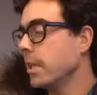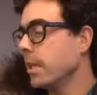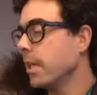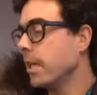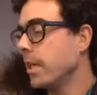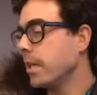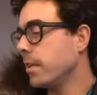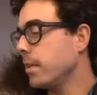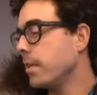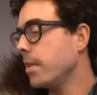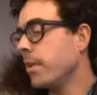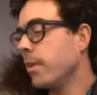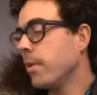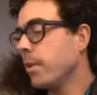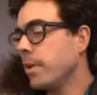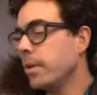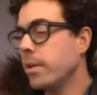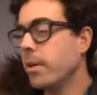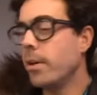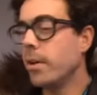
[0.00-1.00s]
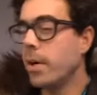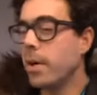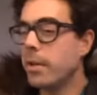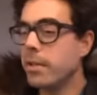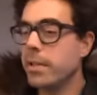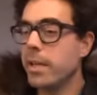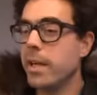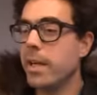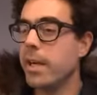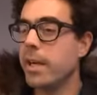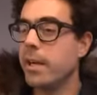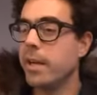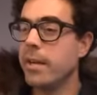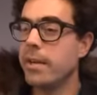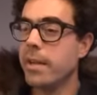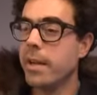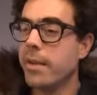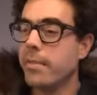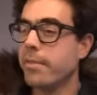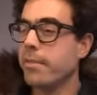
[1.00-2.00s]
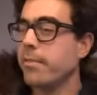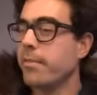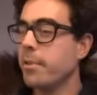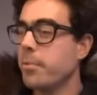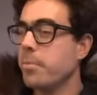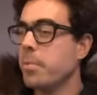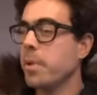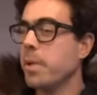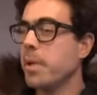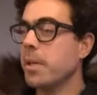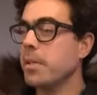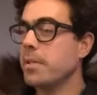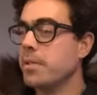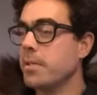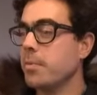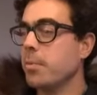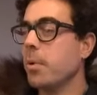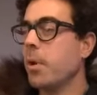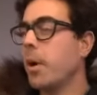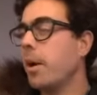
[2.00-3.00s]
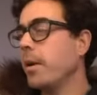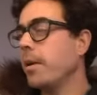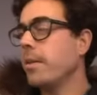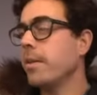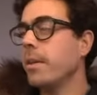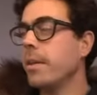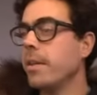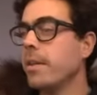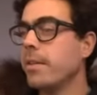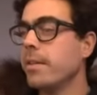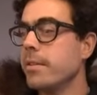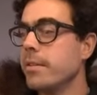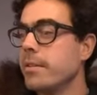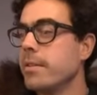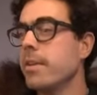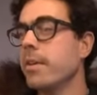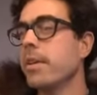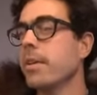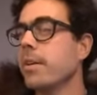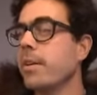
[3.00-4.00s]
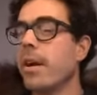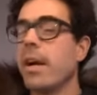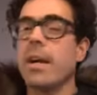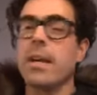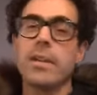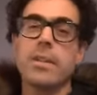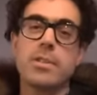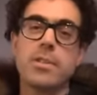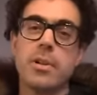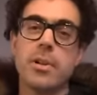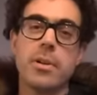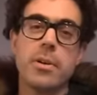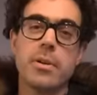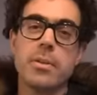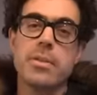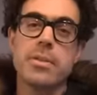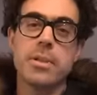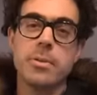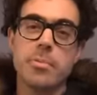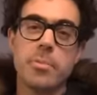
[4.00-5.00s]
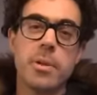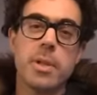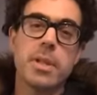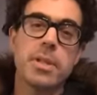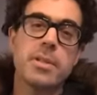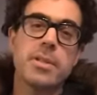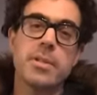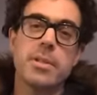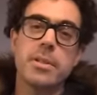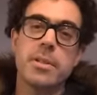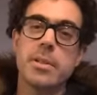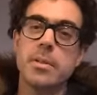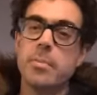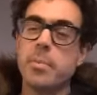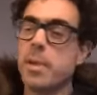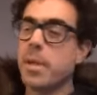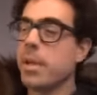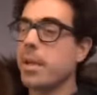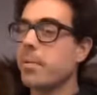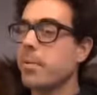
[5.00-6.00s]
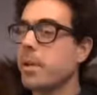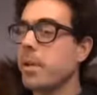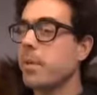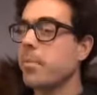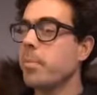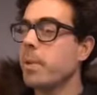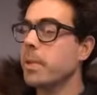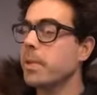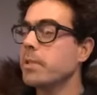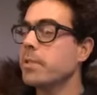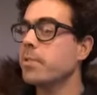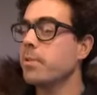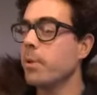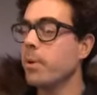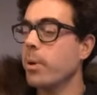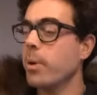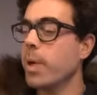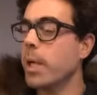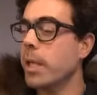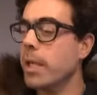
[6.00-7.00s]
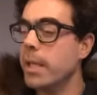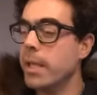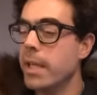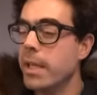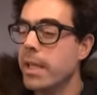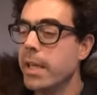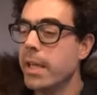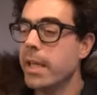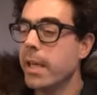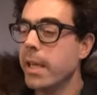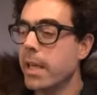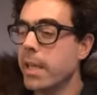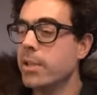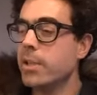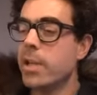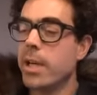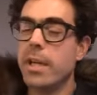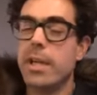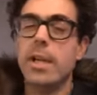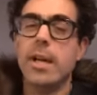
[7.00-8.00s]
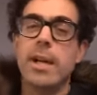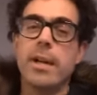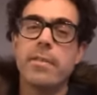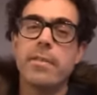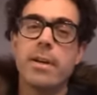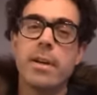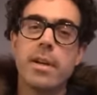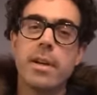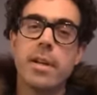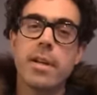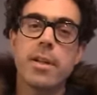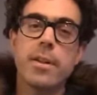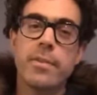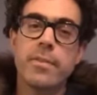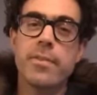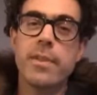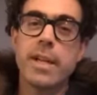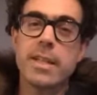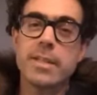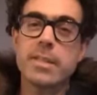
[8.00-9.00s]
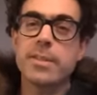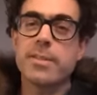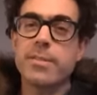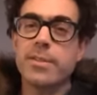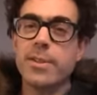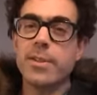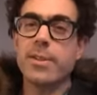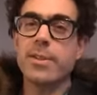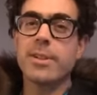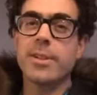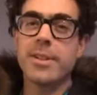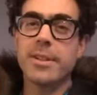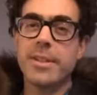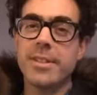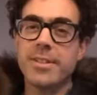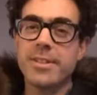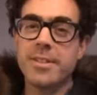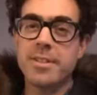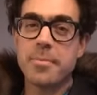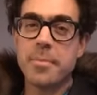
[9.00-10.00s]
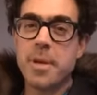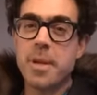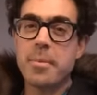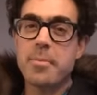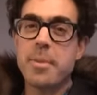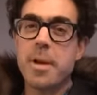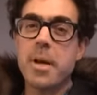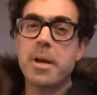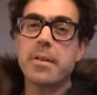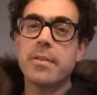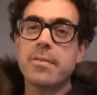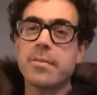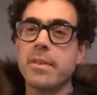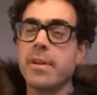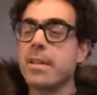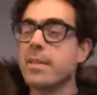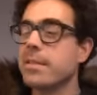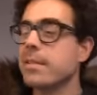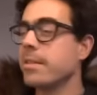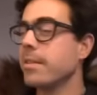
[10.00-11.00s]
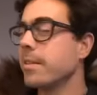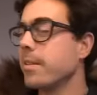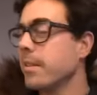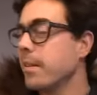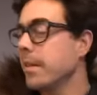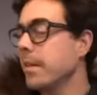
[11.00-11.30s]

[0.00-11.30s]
and I'd go out there and have a few beers and water it and start cracking jokes, and pretty soon it became like a big story. And I tried to have a little festival called Tomato Mountain Fest,